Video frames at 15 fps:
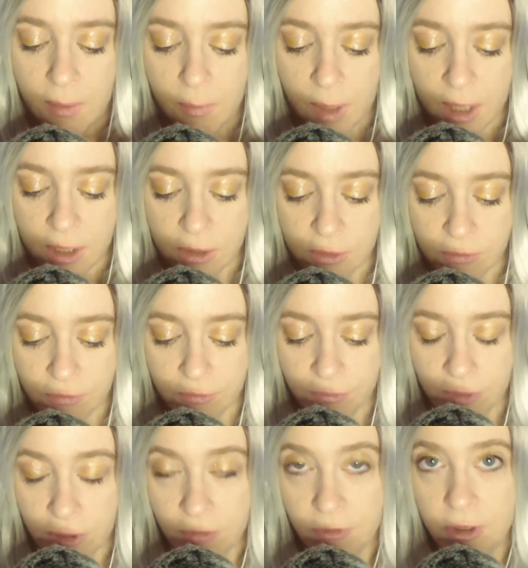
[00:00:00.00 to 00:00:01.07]
But
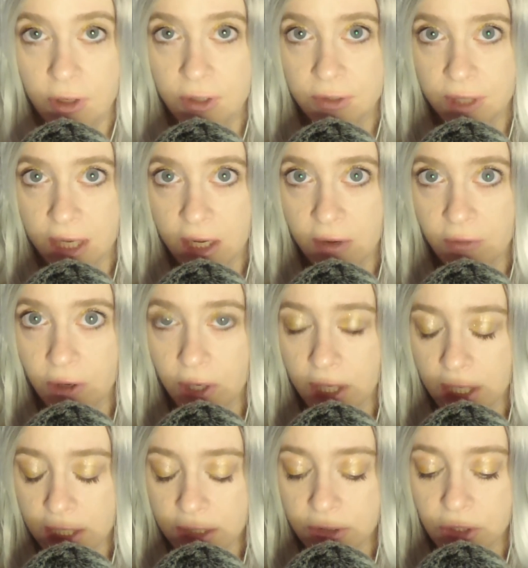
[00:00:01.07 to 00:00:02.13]
for the sake of her
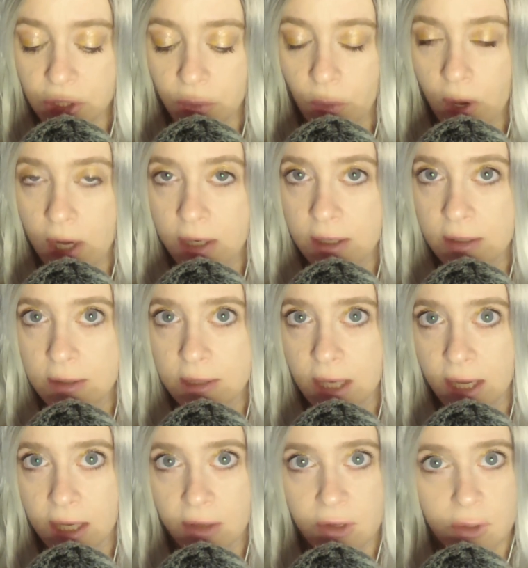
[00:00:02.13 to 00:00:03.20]
kids, she wanted to
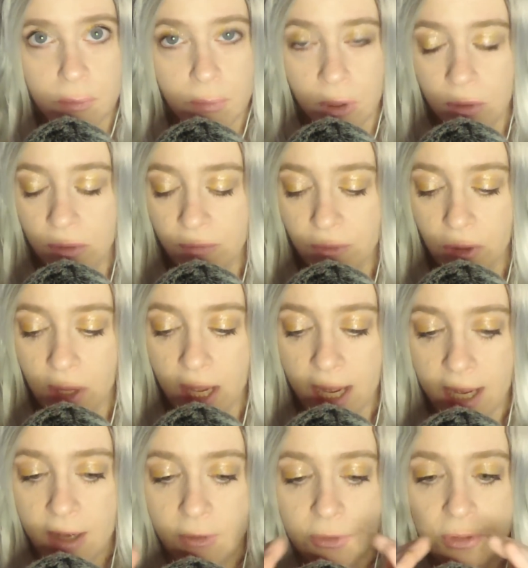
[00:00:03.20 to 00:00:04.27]
stay in this beautiful
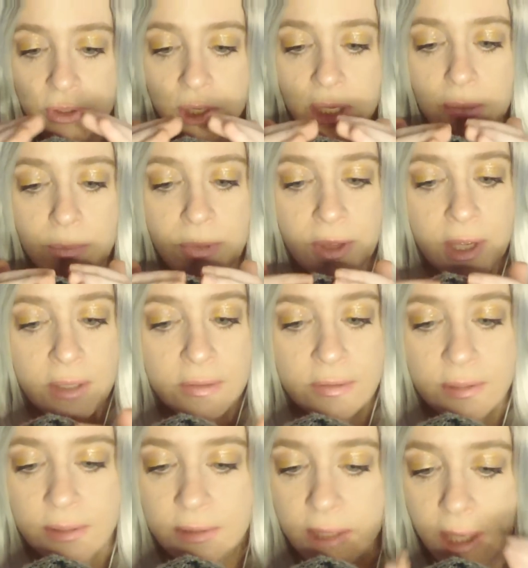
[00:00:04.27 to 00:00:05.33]
house, keep things
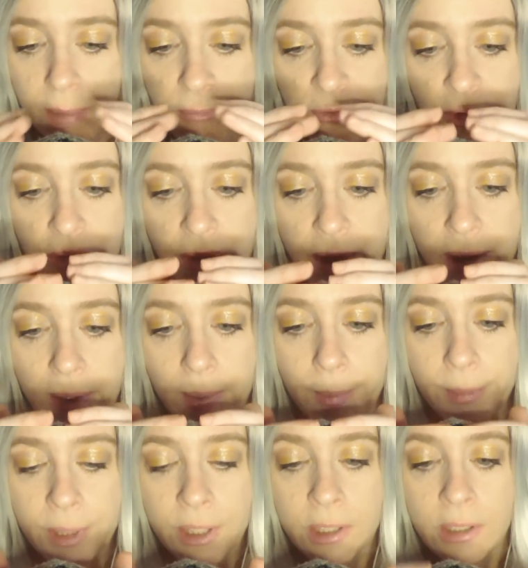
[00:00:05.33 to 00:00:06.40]
the same for
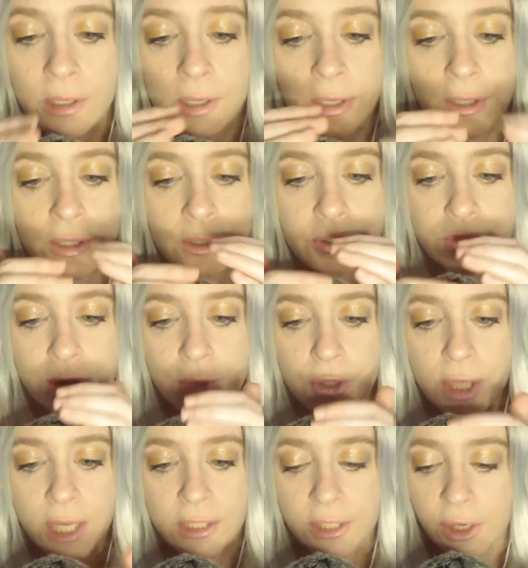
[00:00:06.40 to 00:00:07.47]
them. So
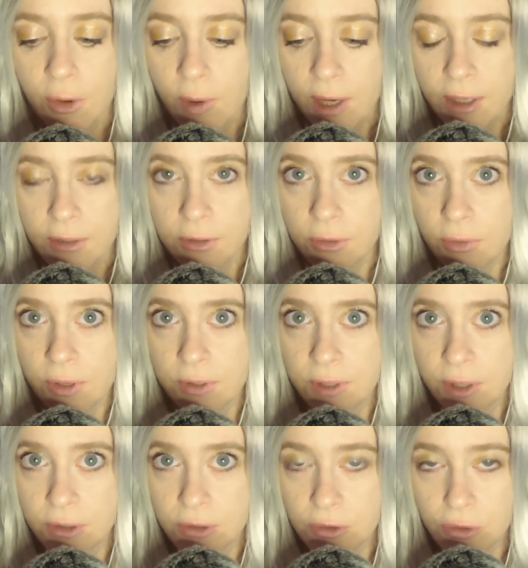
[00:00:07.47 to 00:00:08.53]
she had to go out and do this
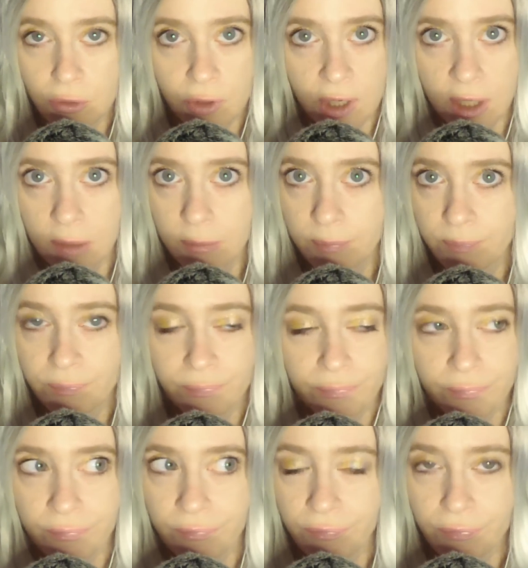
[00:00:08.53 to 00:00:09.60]
extreme
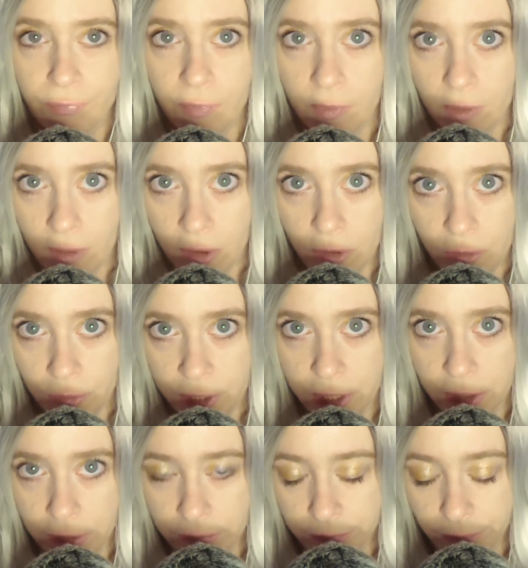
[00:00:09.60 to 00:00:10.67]

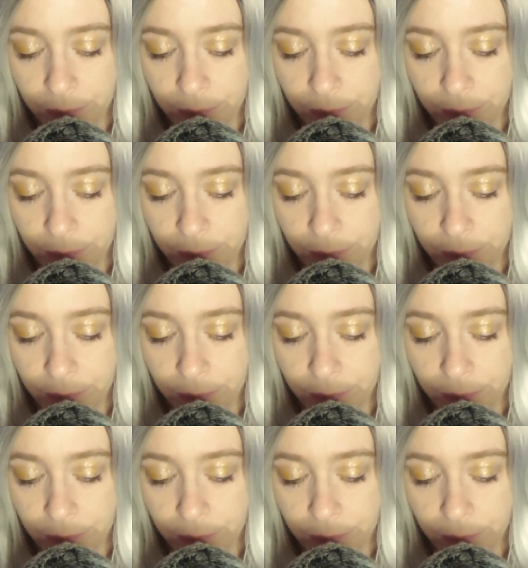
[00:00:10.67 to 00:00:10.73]
career,